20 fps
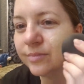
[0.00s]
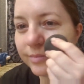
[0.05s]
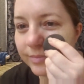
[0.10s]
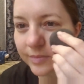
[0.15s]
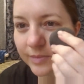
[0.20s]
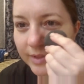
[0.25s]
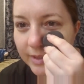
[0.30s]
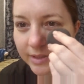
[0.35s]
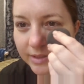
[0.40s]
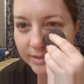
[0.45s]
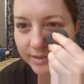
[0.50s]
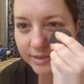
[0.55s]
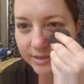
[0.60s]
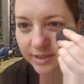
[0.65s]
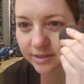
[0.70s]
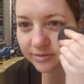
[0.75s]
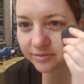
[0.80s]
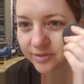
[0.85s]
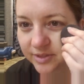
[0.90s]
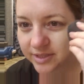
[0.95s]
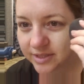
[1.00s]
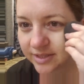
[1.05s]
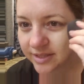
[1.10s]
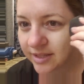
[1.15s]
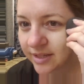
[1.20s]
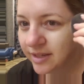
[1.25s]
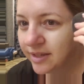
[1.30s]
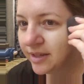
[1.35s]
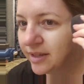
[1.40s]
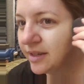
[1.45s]
This stuff is
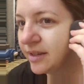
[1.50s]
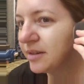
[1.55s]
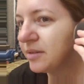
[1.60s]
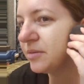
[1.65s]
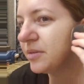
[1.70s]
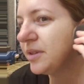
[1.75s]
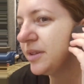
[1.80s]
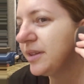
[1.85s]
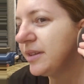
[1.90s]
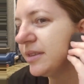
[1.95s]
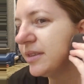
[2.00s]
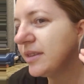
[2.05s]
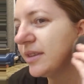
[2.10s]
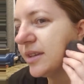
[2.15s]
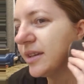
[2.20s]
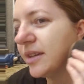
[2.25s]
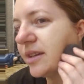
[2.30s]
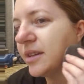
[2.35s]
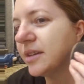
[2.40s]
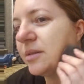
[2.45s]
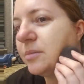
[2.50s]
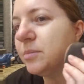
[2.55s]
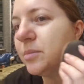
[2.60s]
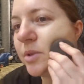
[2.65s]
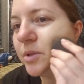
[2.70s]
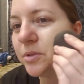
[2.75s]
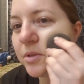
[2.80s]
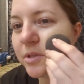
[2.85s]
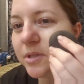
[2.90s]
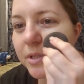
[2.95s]
really thick and
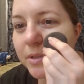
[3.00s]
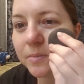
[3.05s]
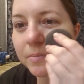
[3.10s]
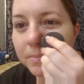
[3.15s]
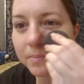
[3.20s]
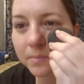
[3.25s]
moussey.